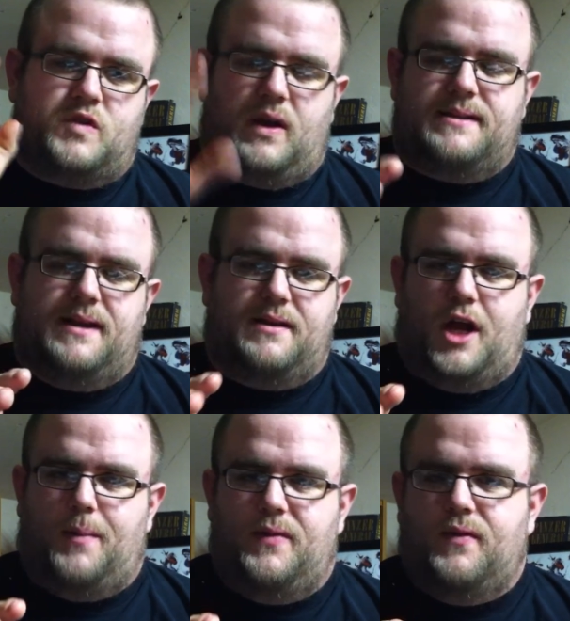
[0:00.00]
track down a
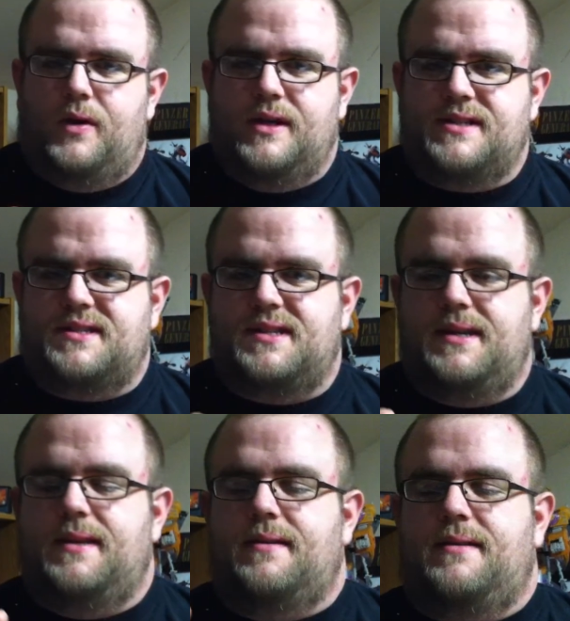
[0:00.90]
copy of
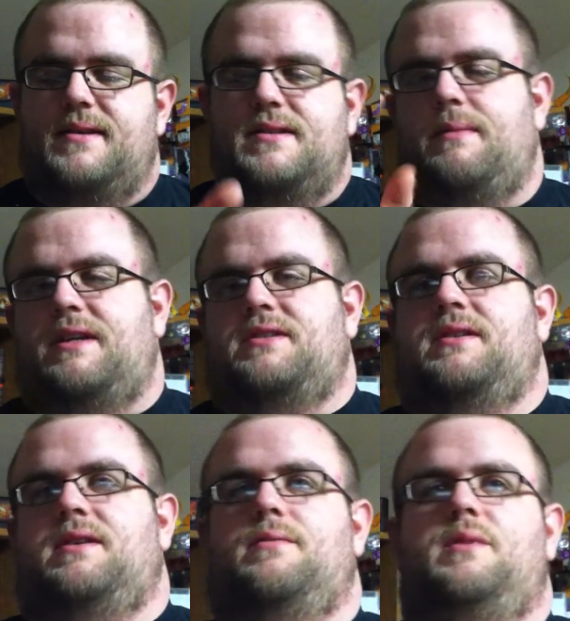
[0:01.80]
ODST, because I'm
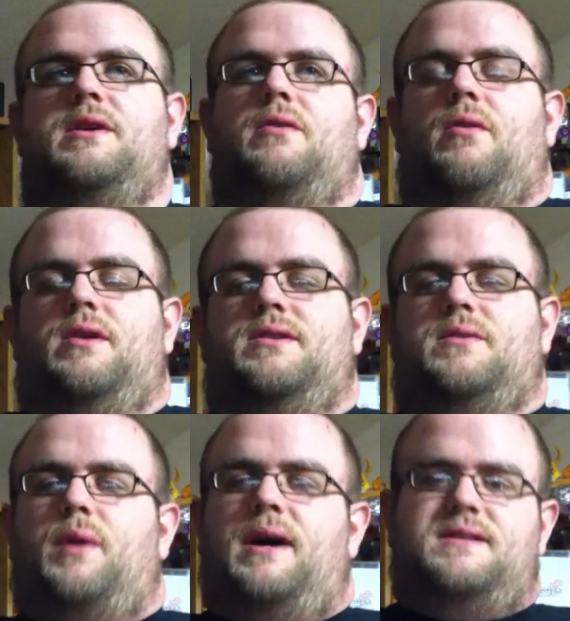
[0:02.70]
actually going to be going
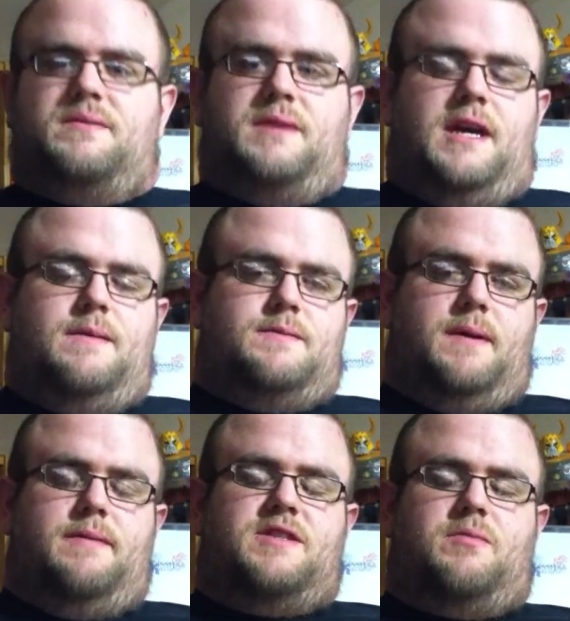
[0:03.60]
to buy some games
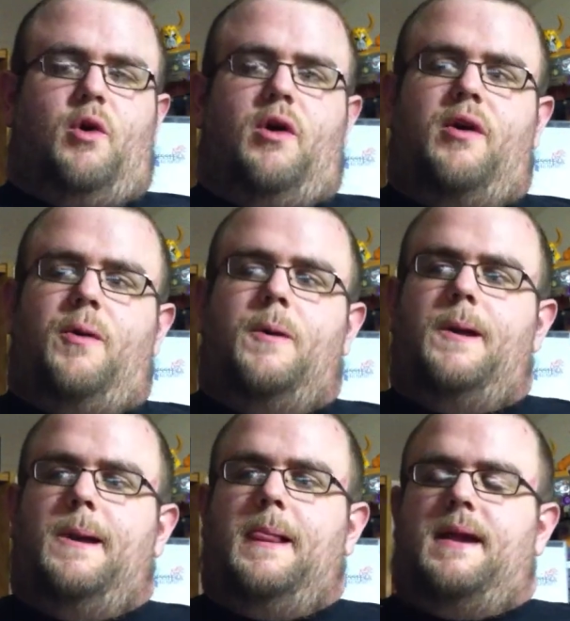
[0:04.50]
maybe tomorrow
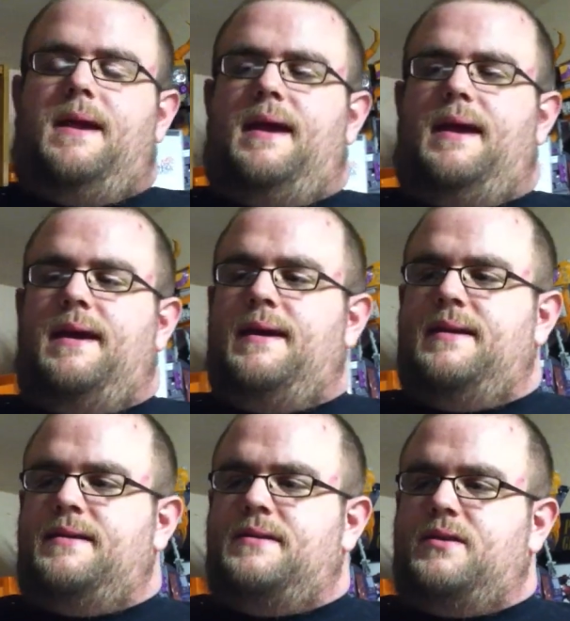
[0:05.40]

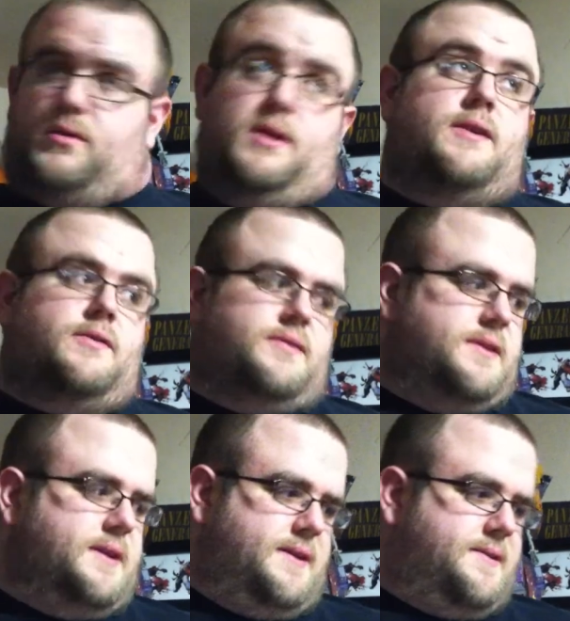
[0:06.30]
or later
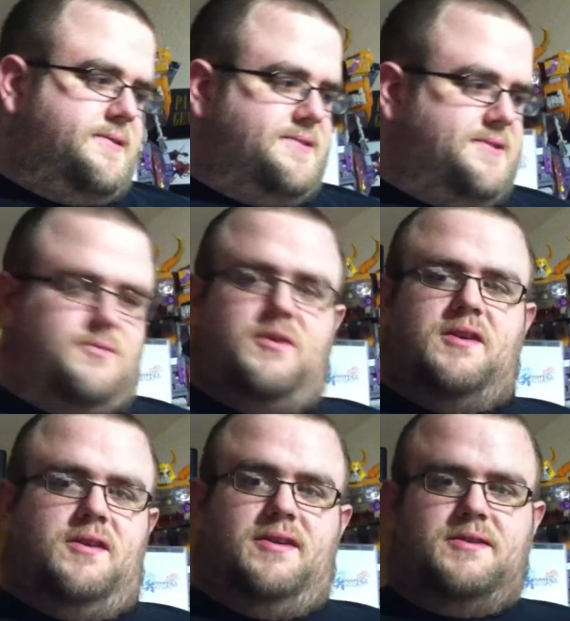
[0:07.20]
today, because it's 1
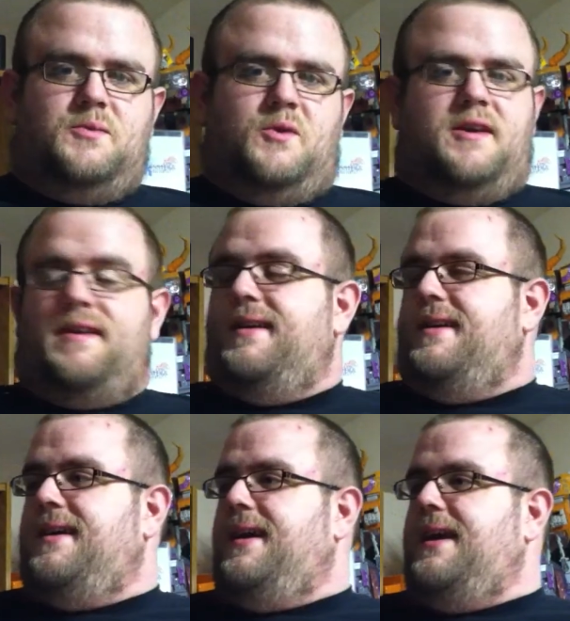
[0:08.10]
o'clock in the morning.
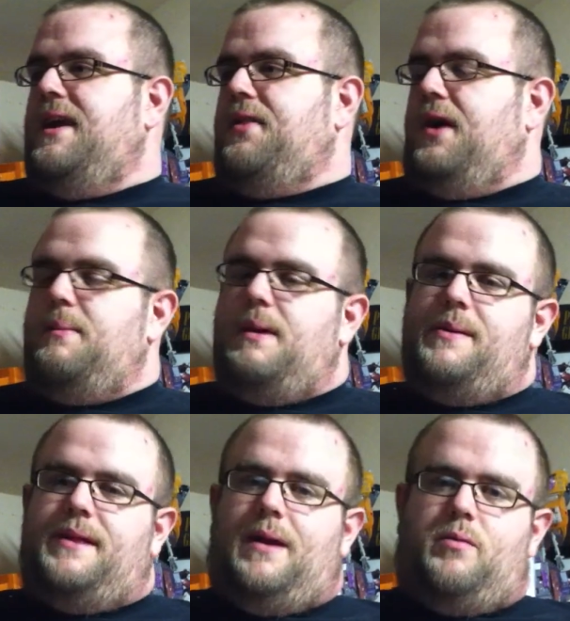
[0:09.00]
And I thought
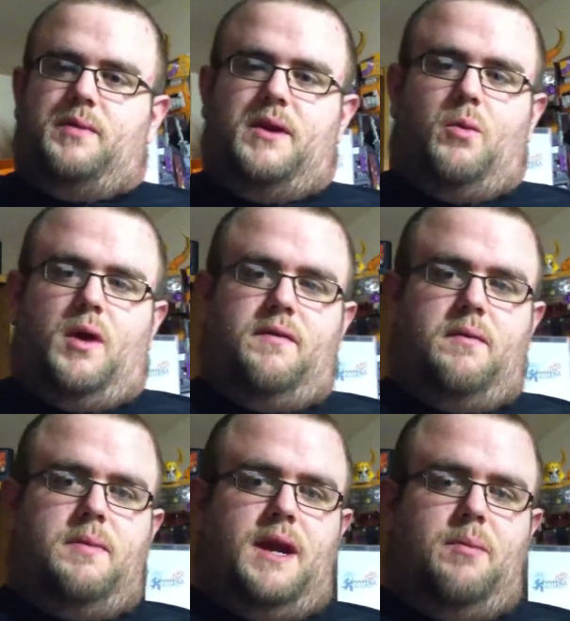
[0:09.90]
maybe that would be one of
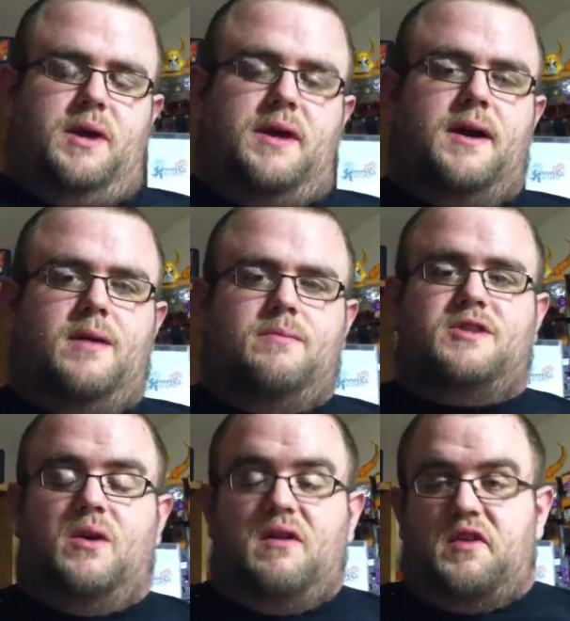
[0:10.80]
them that I pick up.
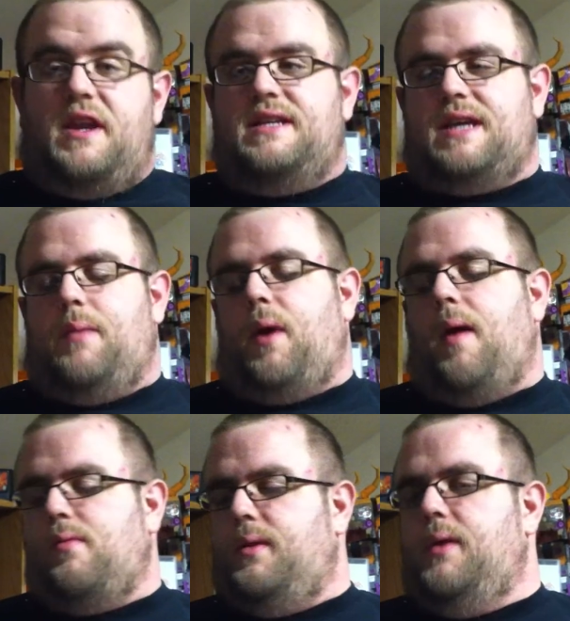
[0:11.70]
So if it is, I
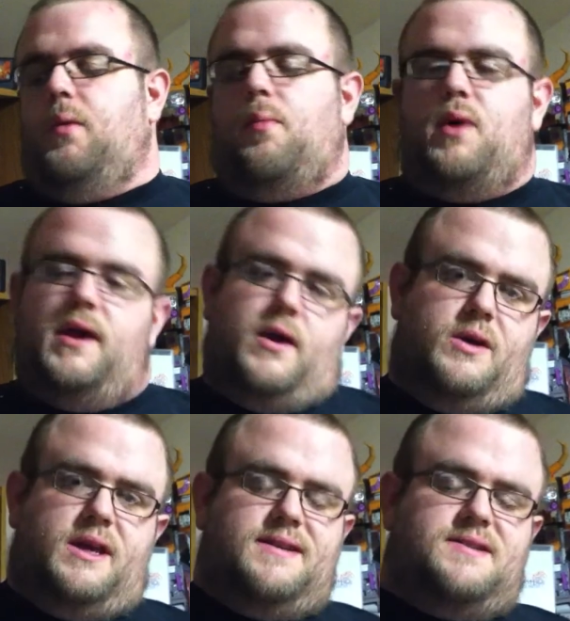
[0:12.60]
probably will play
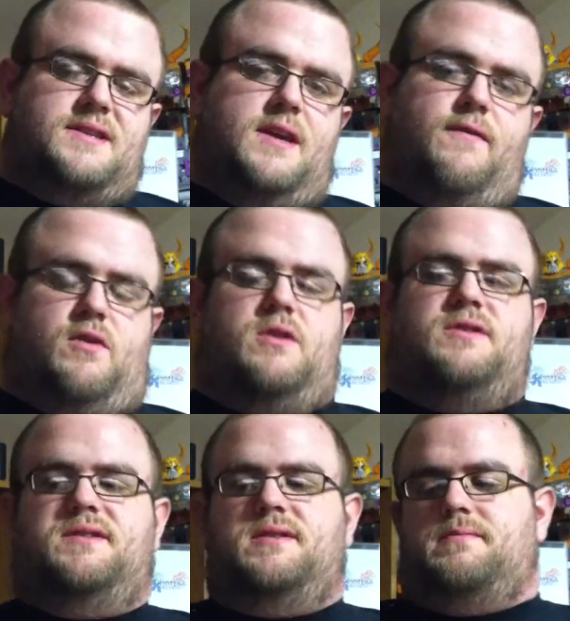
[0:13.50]
ODST
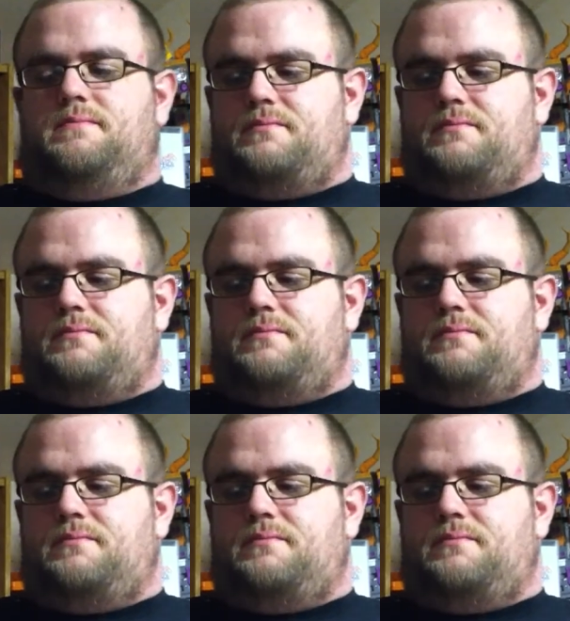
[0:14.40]
first